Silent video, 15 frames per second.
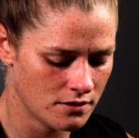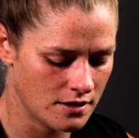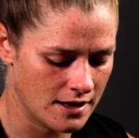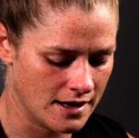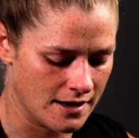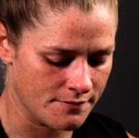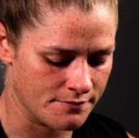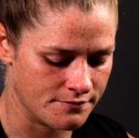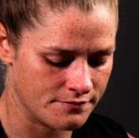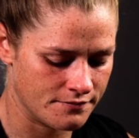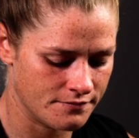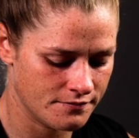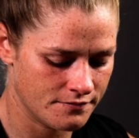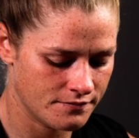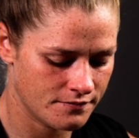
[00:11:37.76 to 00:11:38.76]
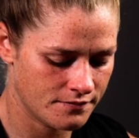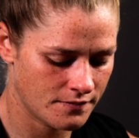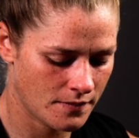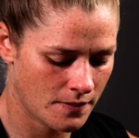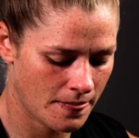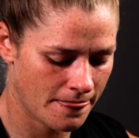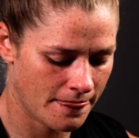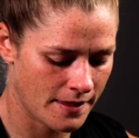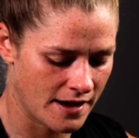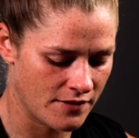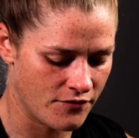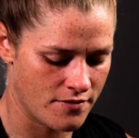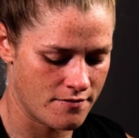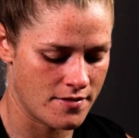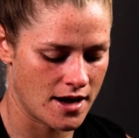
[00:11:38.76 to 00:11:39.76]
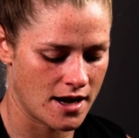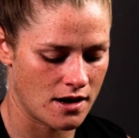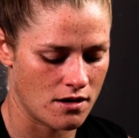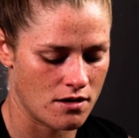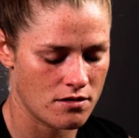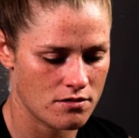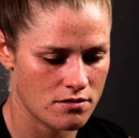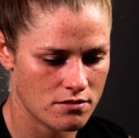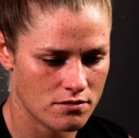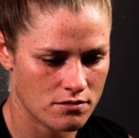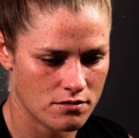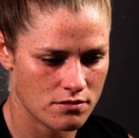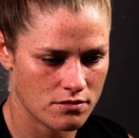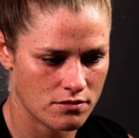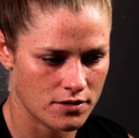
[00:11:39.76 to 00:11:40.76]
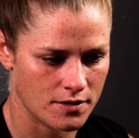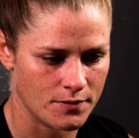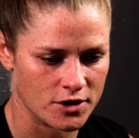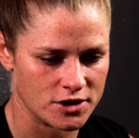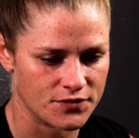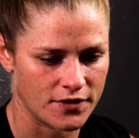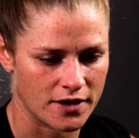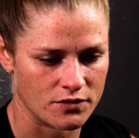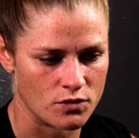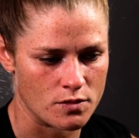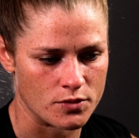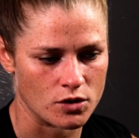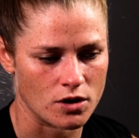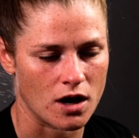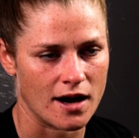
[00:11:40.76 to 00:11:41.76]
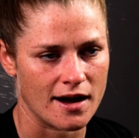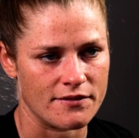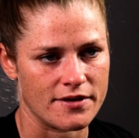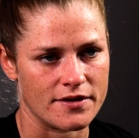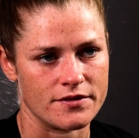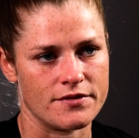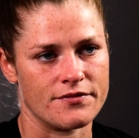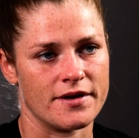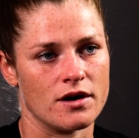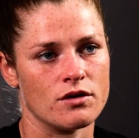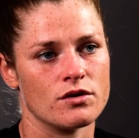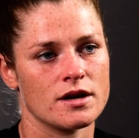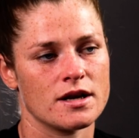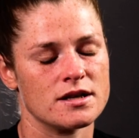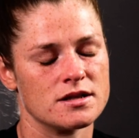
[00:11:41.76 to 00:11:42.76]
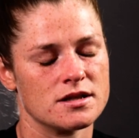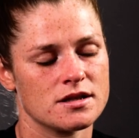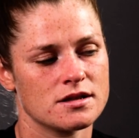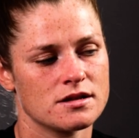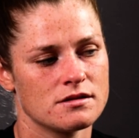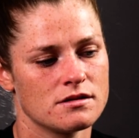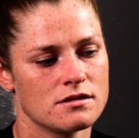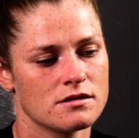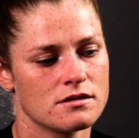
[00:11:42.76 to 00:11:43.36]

Um, and for me, the most vulnerable I've ever felt is